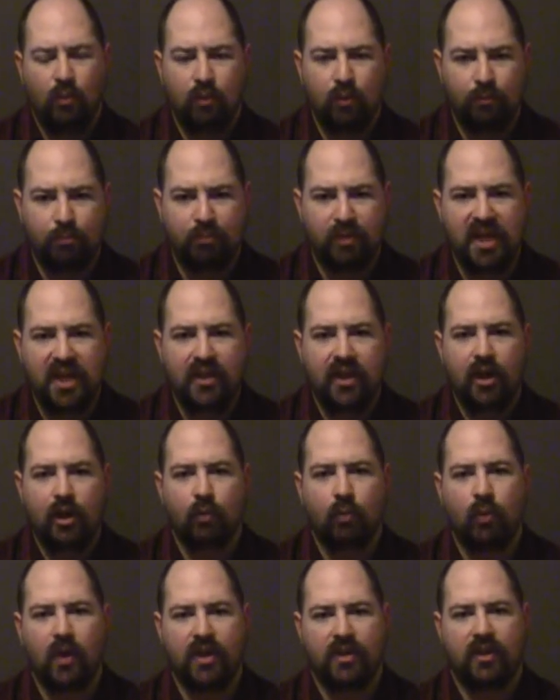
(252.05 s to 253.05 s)
would be there
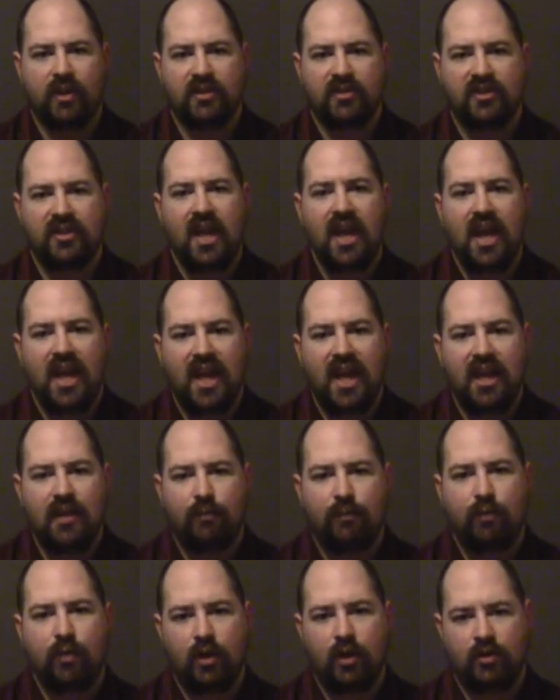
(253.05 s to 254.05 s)
with us.
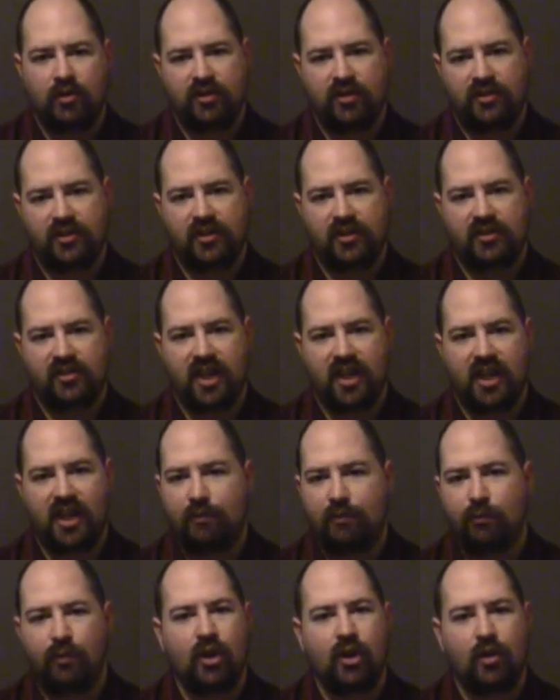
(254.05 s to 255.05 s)
If we are to succeed,
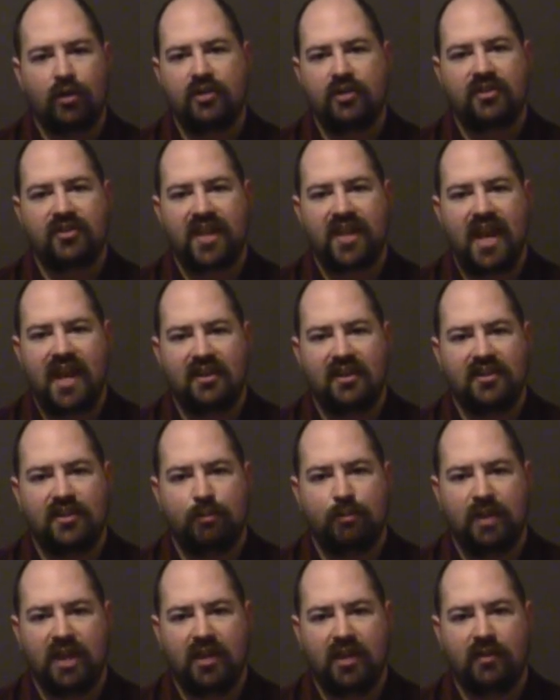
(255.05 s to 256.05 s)
if we are to stand as
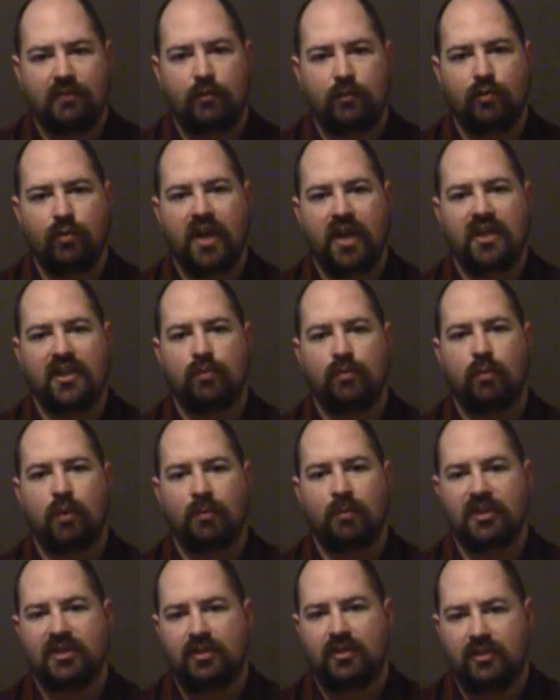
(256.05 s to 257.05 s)
a beacon of greatness, we
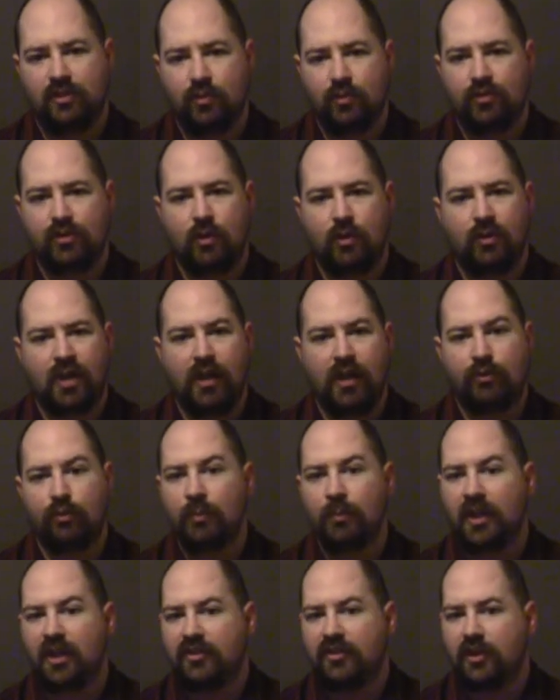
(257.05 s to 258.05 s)
must do so not
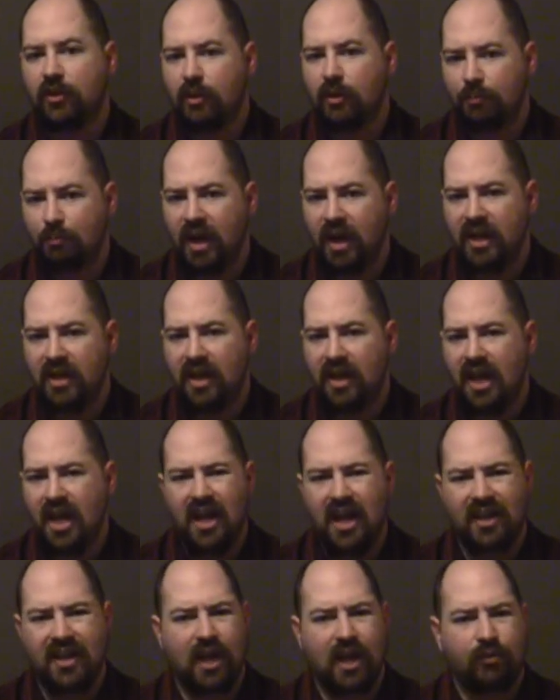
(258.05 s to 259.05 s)
through military might,
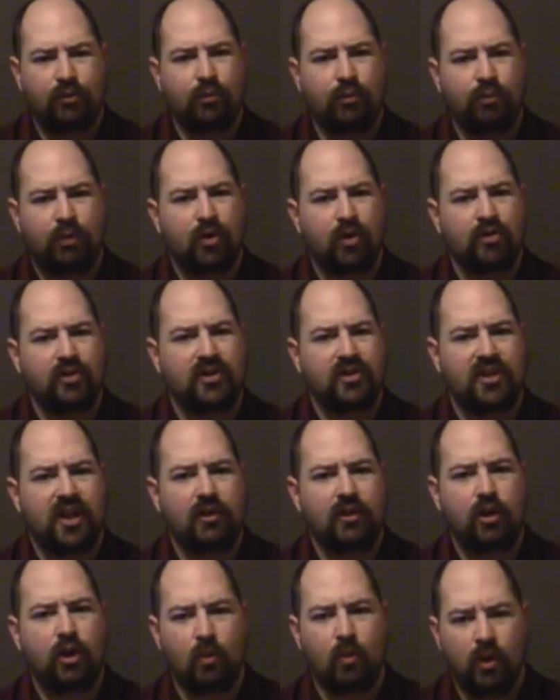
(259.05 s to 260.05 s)
not through purchase
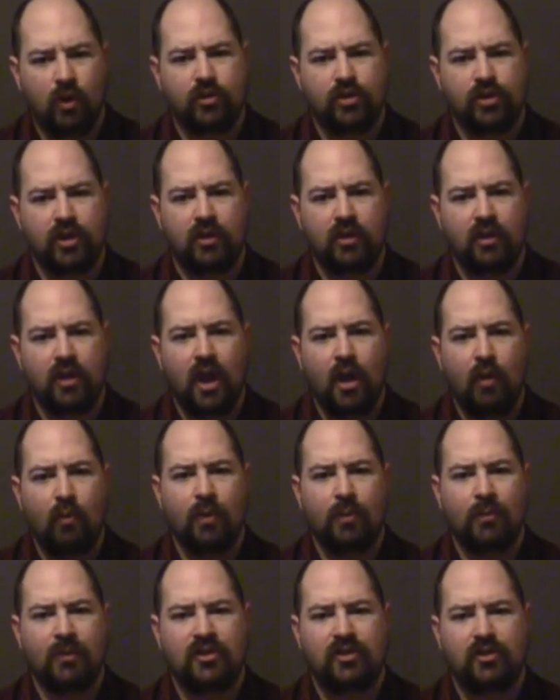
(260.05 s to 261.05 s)
and coercion.
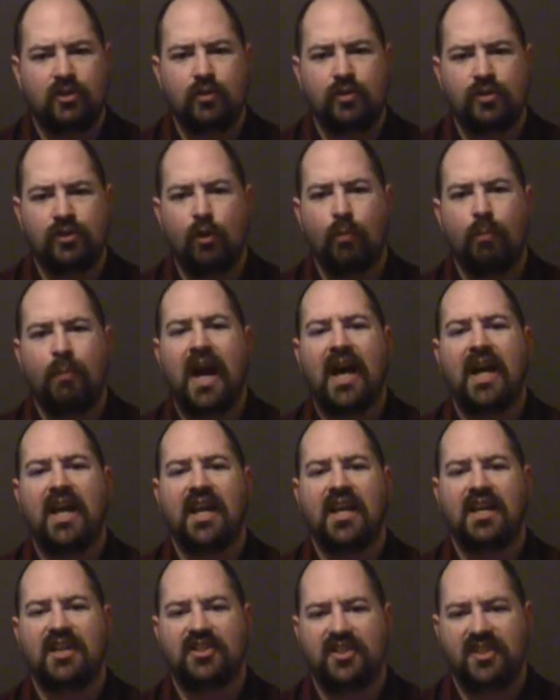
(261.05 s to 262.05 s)
We must do so by
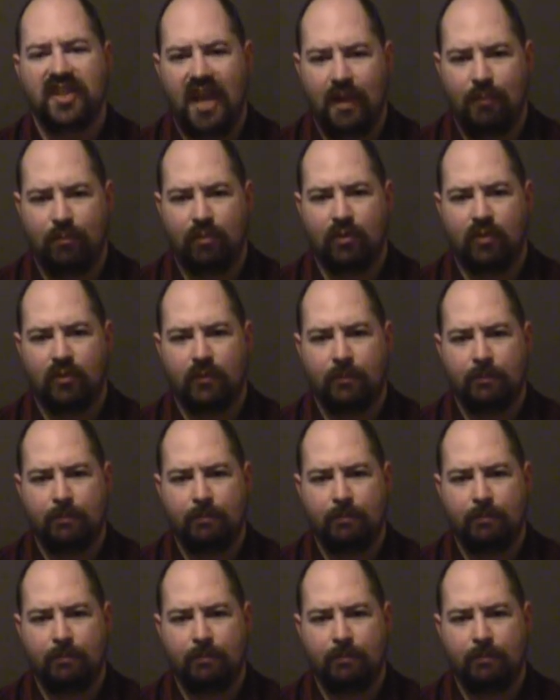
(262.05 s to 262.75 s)
example.